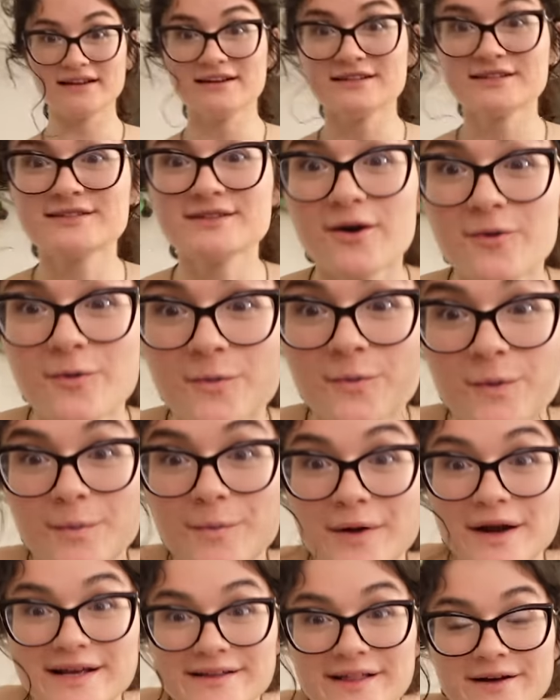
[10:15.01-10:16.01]
So we're
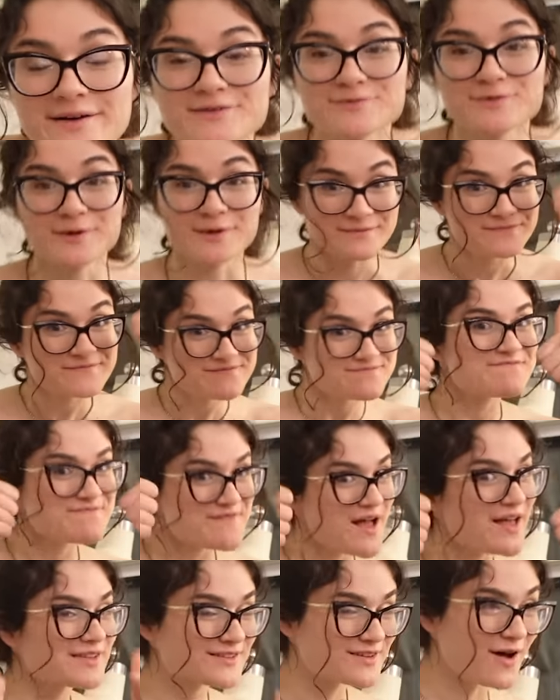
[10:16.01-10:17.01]
pretty close. We're
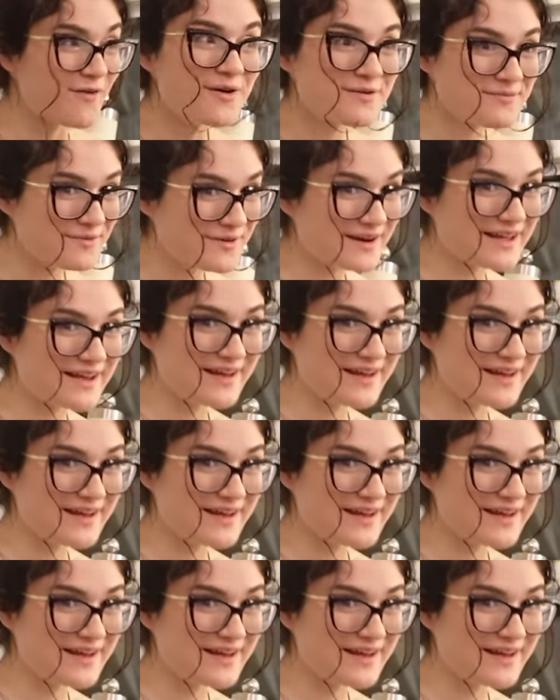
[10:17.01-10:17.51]
going pretty